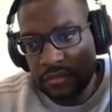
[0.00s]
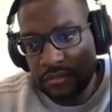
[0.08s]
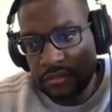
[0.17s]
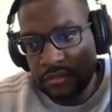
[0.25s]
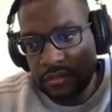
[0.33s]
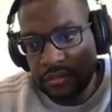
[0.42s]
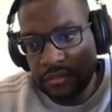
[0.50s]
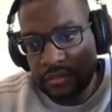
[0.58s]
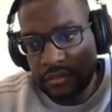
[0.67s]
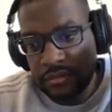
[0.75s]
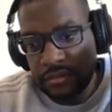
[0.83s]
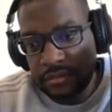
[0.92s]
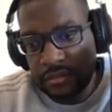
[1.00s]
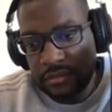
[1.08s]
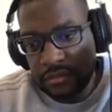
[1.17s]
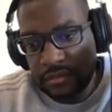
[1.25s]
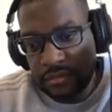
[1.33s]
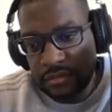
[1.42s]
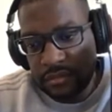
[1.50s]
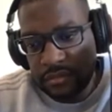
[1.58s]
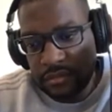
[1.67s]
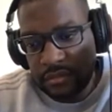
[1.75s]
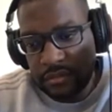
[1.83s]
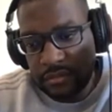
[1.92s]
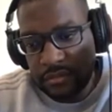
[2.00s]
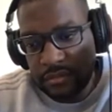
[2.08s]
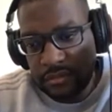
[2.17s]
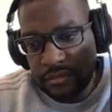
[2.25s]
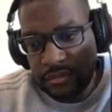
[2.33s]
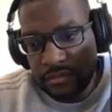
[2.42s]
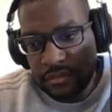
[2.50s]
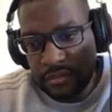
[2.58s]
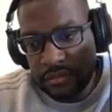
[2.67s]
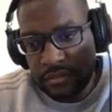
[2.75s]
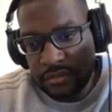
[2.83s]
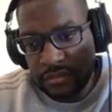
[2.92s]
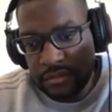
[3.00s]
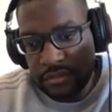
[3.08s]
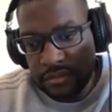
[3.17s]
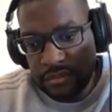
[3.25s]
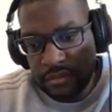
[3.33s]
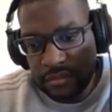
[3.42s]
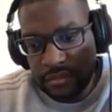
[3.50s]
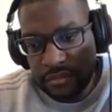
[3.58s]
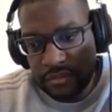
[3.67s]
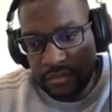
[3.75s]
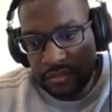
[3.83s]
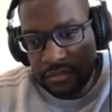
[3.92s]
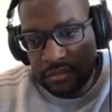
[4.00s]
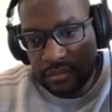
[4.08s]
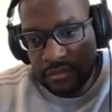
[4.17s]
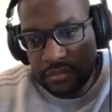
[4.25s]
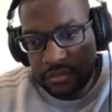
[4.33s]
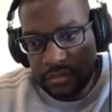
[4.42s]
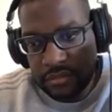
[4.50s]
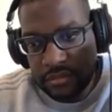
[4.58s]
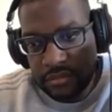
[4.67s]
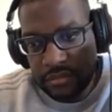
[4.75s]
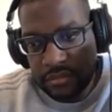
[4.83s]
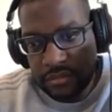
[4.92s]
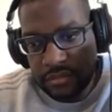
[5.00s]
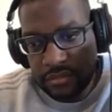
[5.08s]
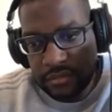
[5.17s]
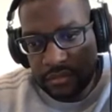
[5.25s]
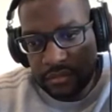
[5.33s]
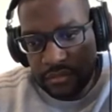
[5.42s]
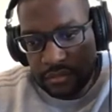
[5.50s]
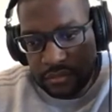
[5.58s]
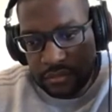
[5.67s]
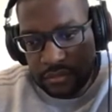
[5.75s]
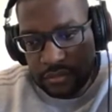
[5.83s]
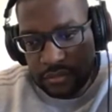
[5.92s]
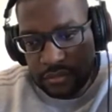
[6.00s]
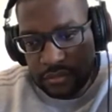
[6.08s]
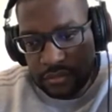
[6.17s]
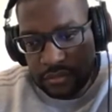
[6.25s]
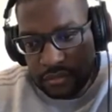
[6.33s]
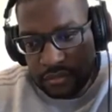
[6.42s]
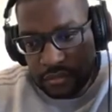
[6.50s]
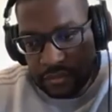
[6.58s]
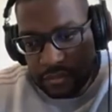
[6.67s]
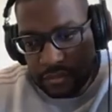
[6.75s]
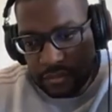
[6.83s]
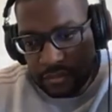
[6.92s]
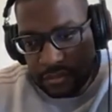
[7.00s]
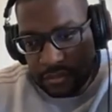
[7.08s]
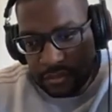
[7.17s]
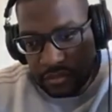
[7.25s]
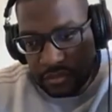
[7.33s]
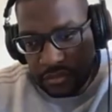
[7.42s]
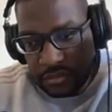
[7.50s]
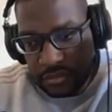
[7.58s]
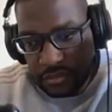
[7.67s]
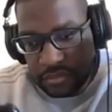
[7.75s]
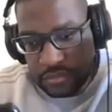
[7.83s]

[no speech]